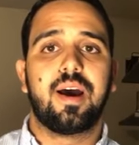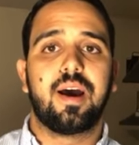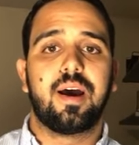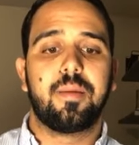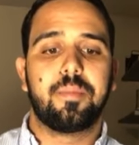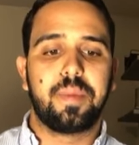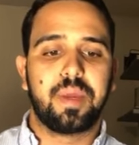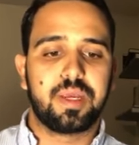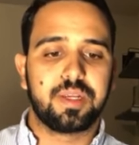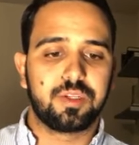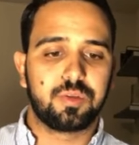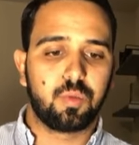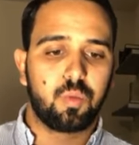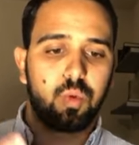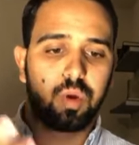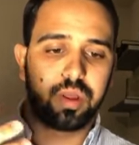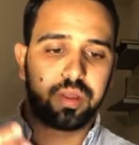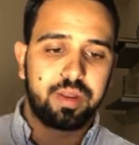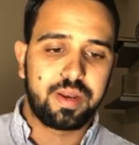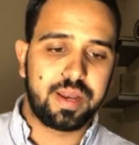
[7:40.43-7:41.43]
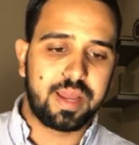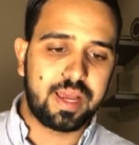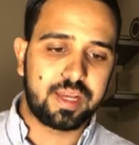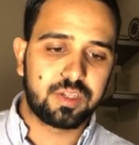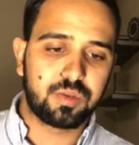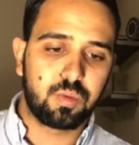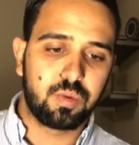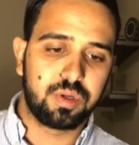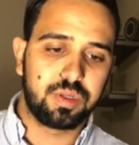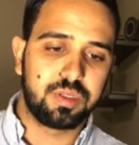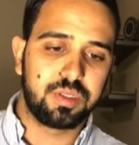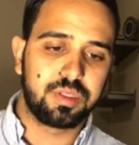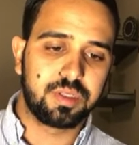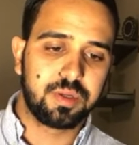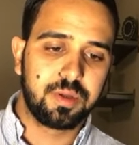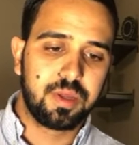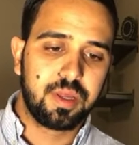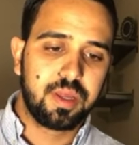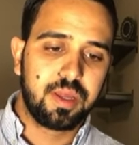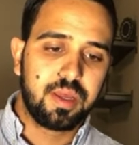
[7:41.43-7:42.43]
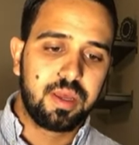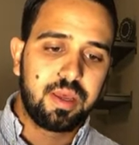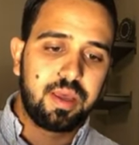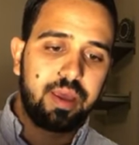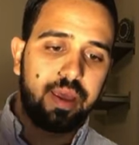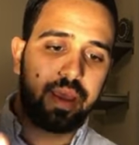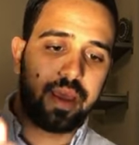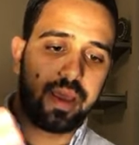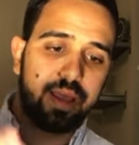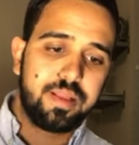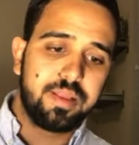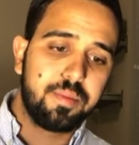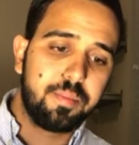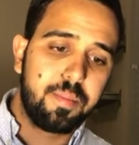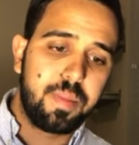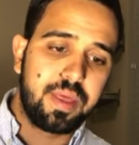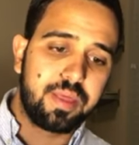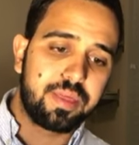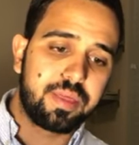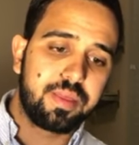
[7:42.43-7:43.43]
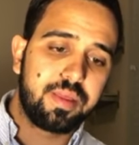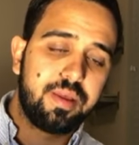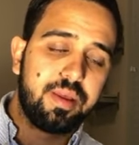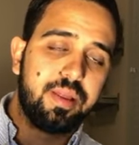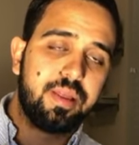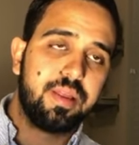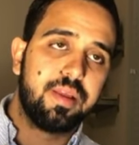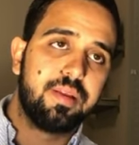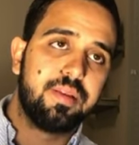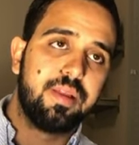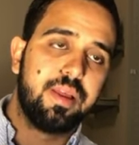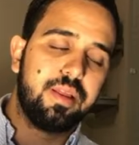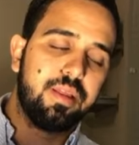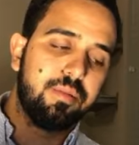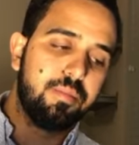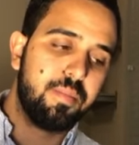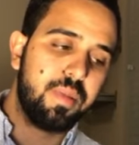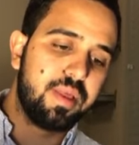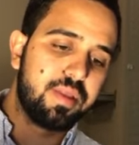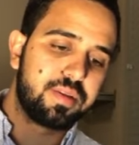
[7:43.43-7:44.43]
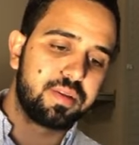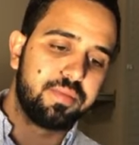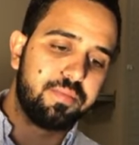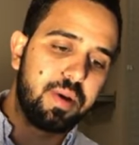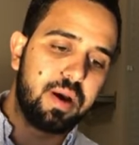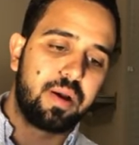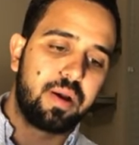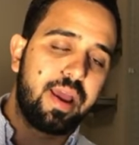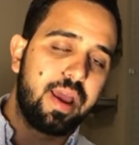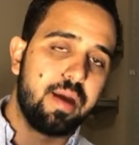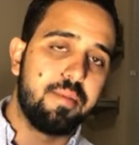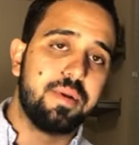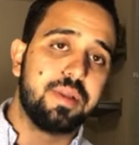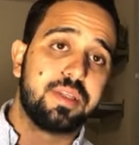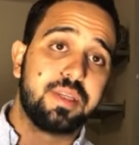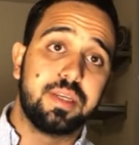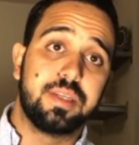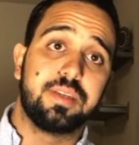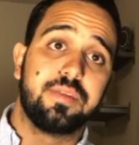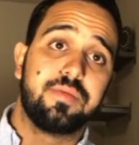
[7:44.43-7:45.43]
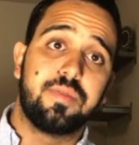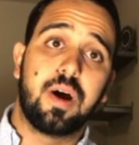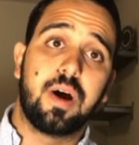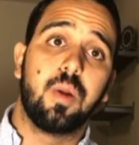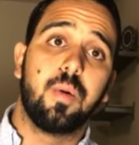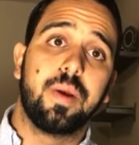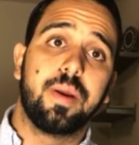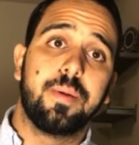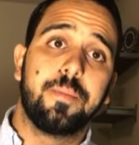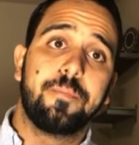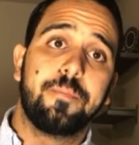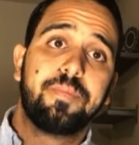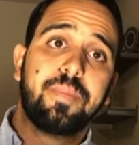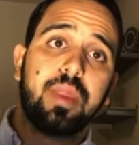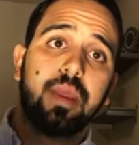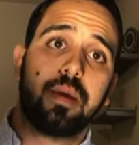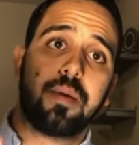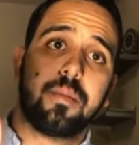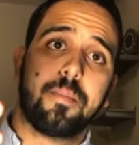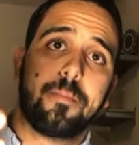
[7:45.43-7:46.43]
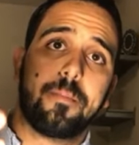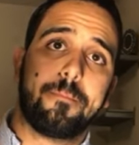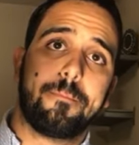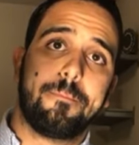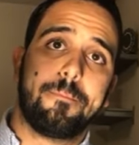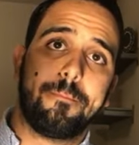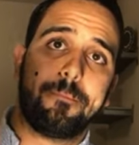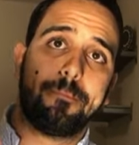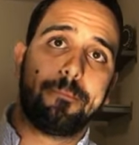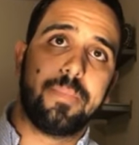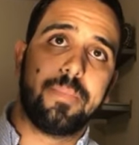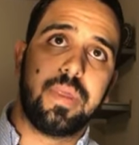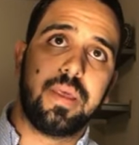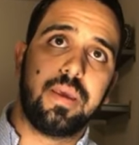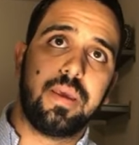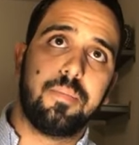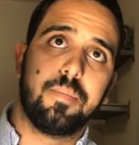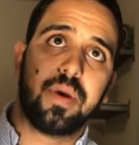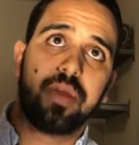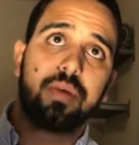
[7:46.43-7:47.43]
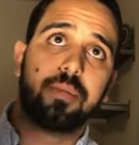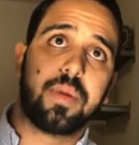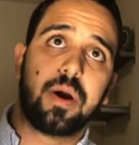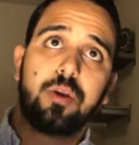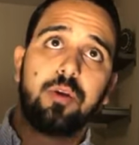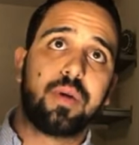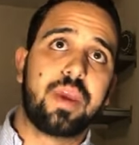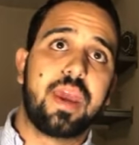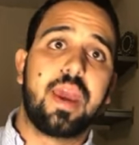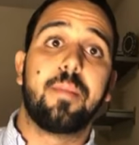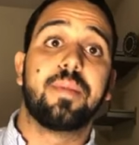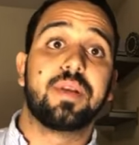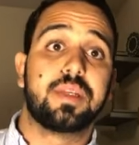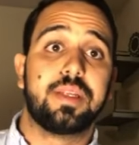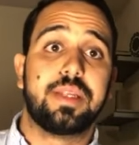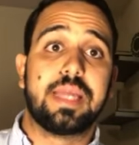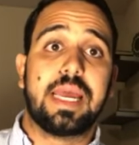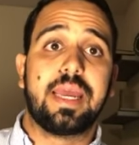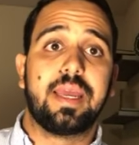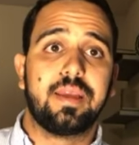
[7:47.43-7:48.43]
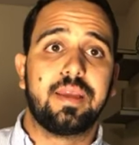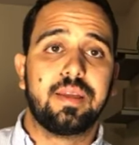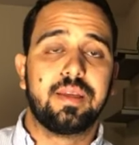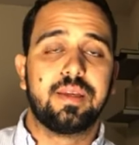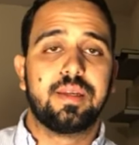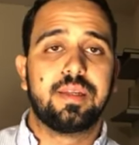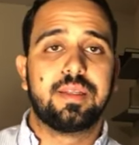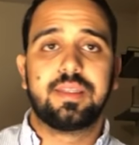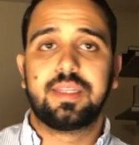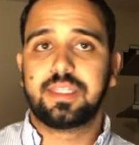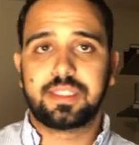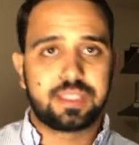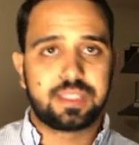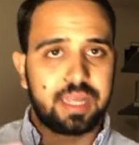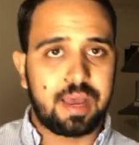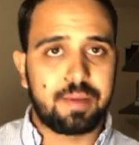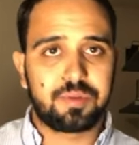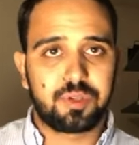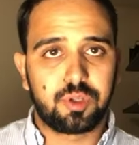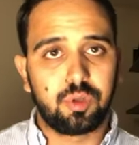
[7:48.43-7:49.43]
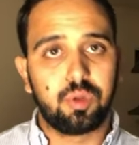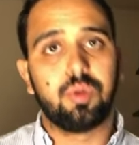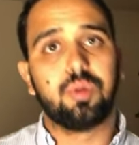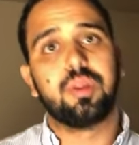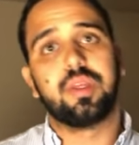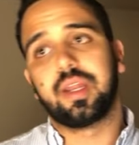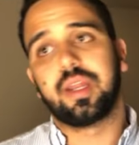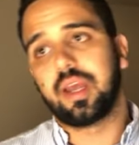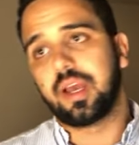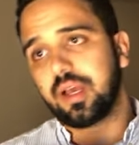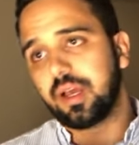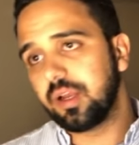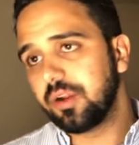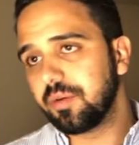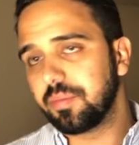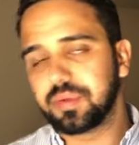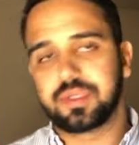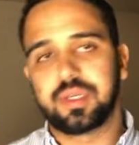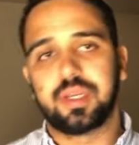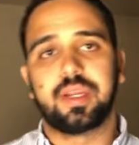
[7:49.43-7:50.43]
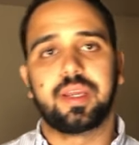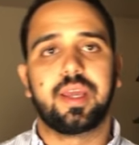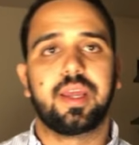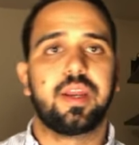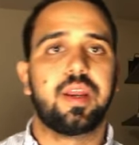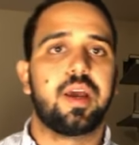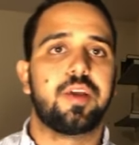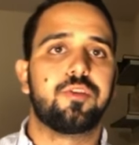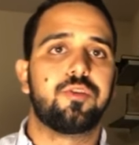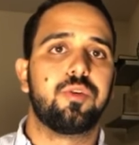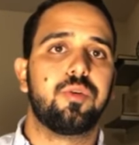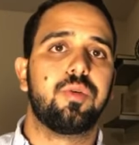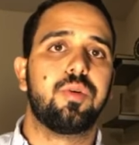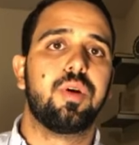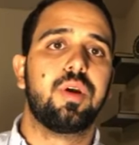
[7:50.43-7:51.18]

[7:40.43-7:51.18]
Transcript: because one of the next ones in the myths about habits is the following: the myth about you can't miss a day. This is absolutely and 100% again not true.